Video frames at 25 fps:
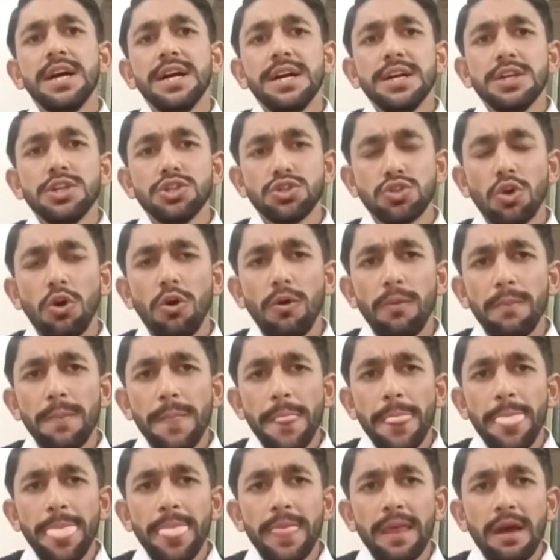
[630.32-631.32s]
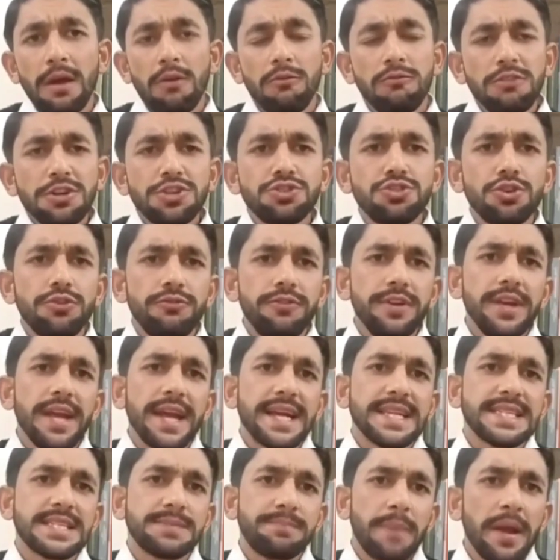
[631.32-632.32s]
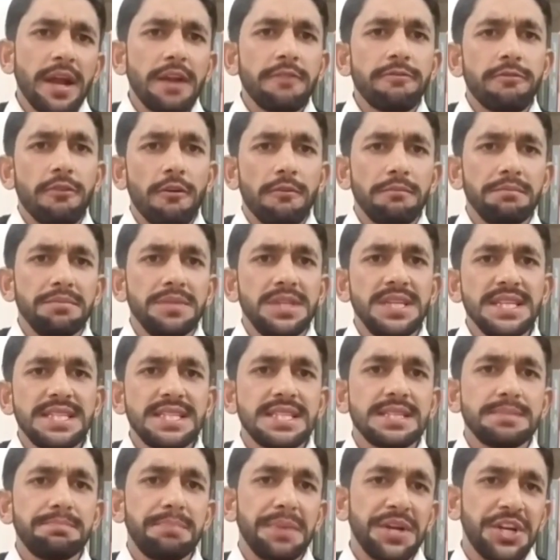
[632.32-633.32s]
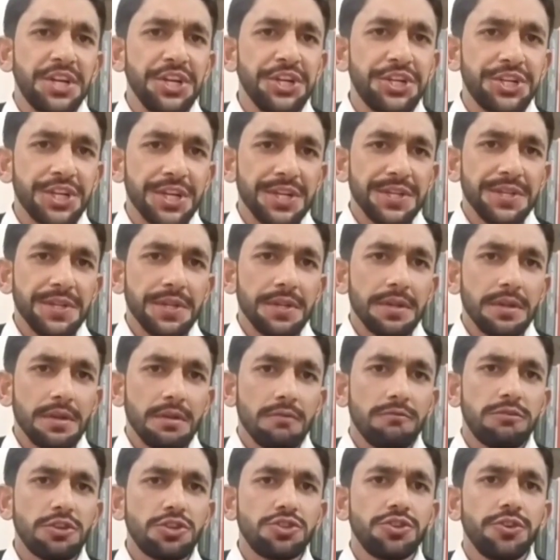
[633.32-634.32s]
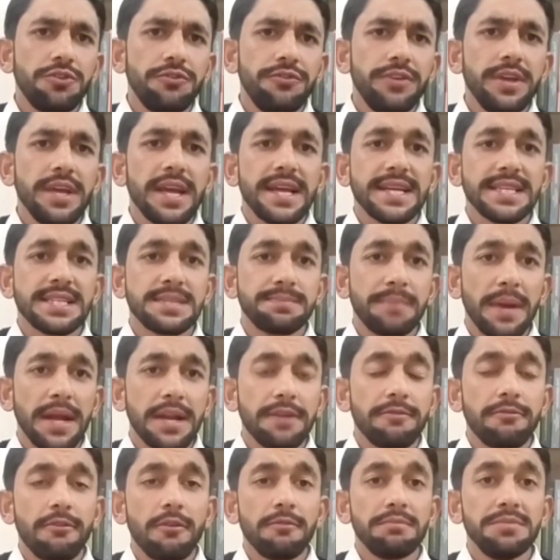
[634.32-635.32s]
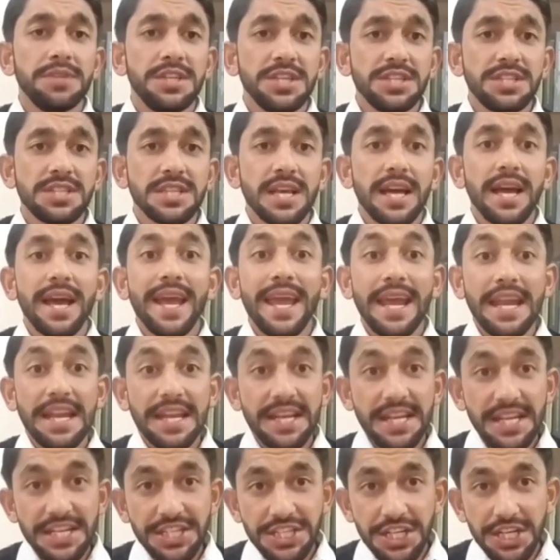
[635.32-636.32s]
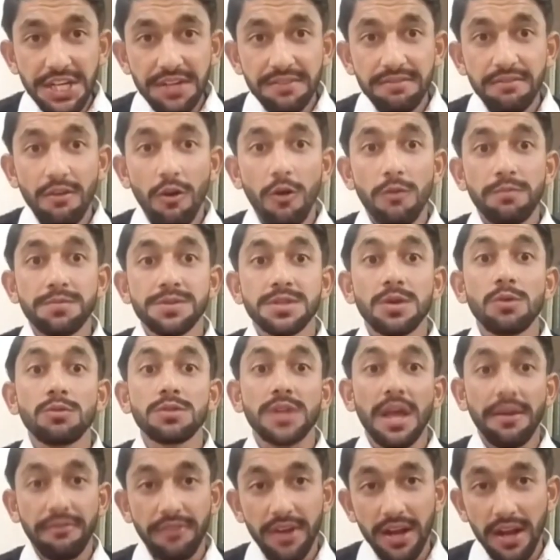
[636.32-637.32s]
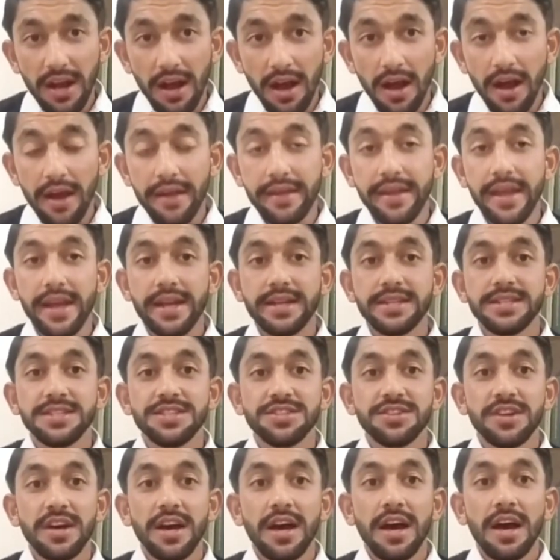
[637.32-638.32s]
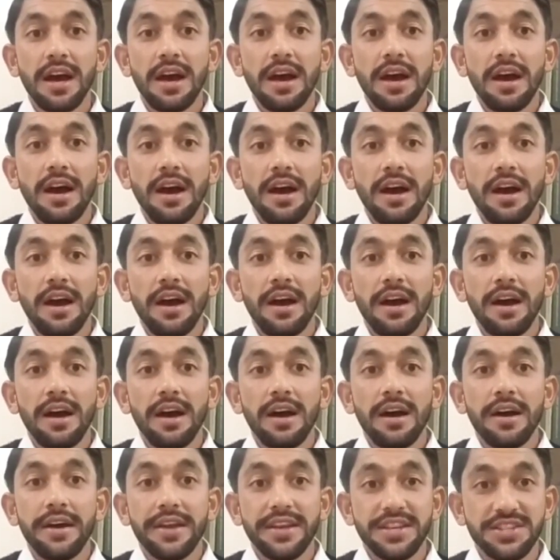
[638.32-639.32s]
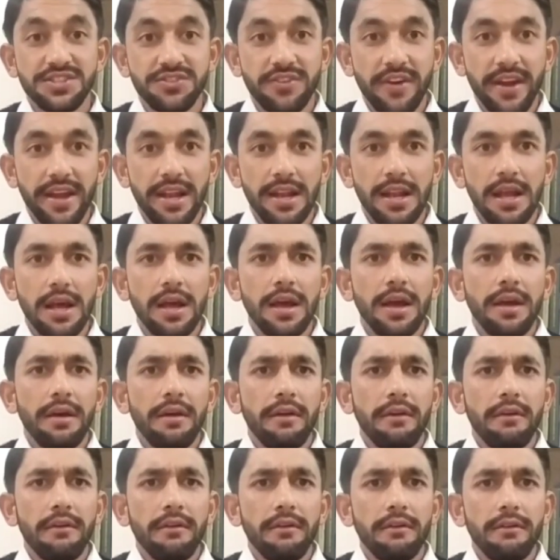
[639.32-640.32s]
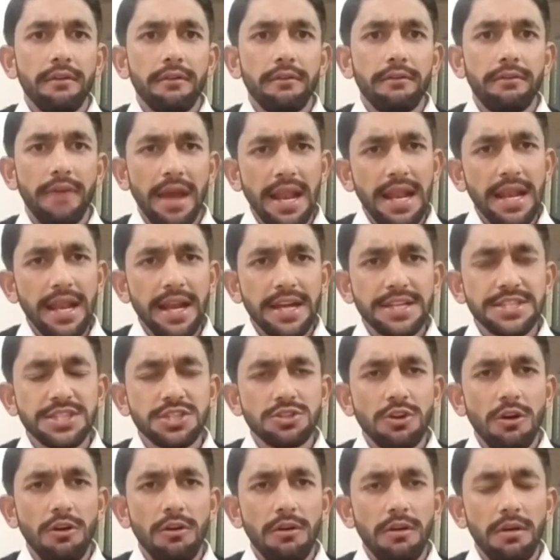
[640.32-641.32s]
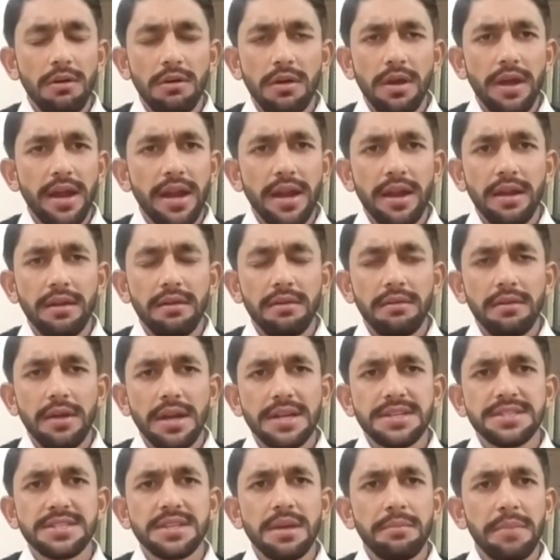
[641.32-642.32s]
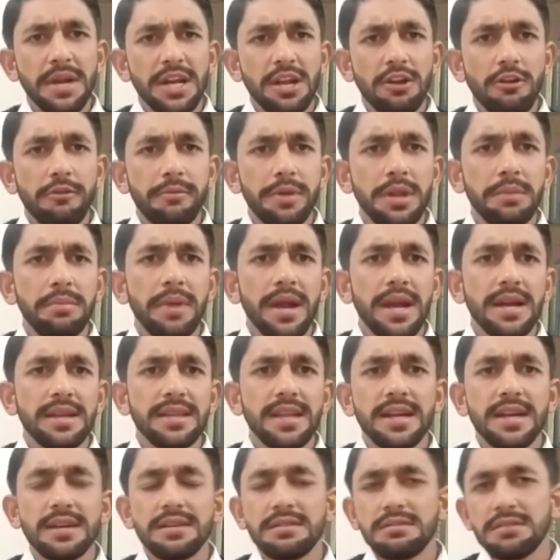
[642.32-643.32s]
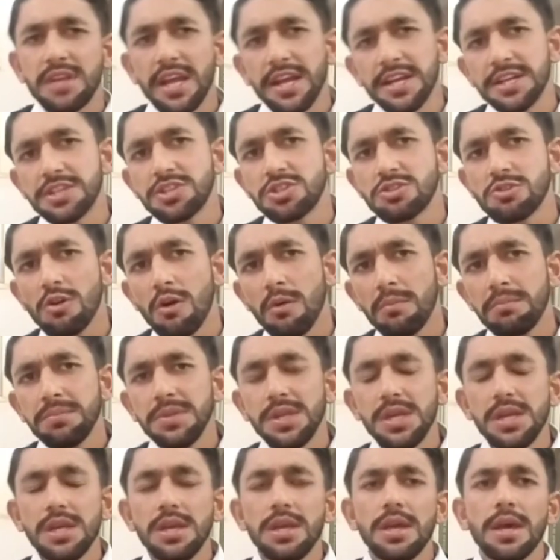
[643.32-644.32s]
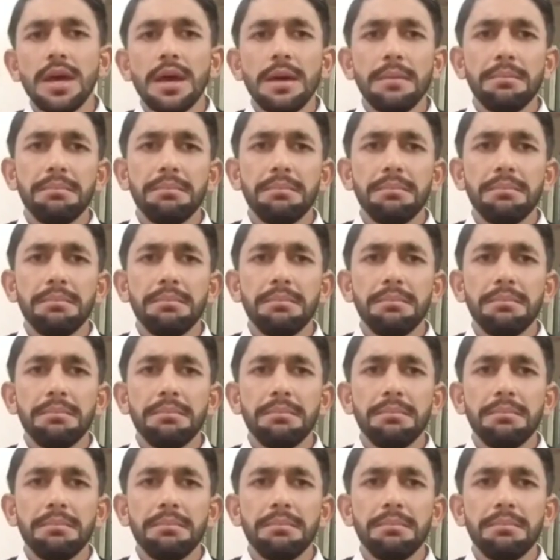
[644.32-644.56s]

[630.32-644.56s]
So what should we expect from this petition? What should we expect from this initiative of South Africa against Israel? Well, it's a matter of debate that can it stop the